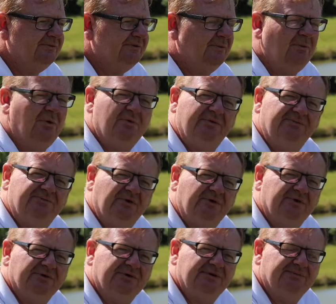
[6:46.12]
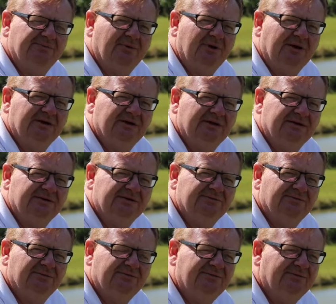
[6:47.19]
So what we've done at Gizmo Angling
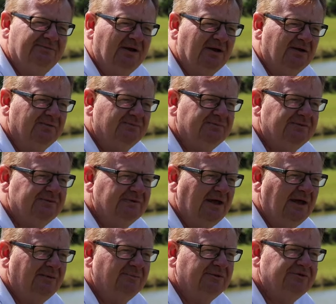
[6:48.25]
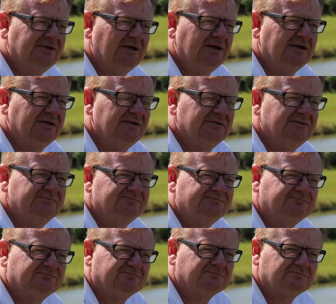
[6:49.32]
is we've developed a machine,
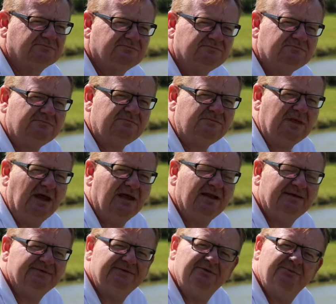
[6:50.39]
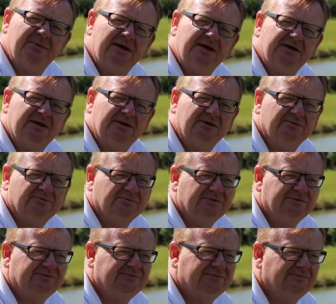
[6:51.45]
a lasso maker,
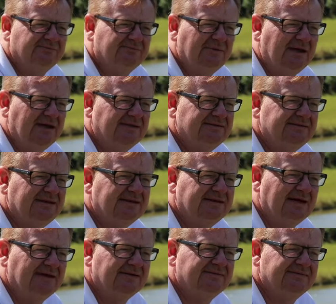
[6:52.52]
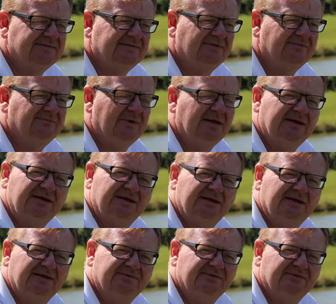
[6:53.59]
which makes the task of
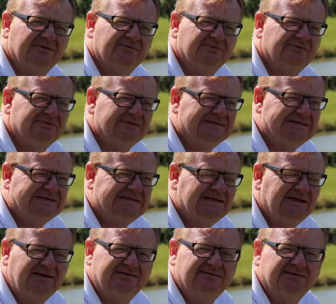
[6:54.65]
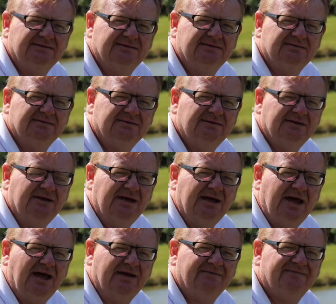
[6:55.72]
making lassos easy
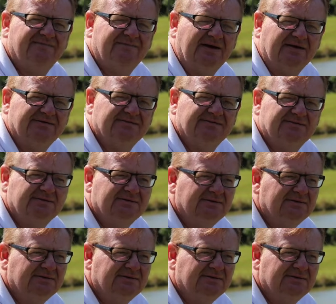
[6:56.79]
and fast.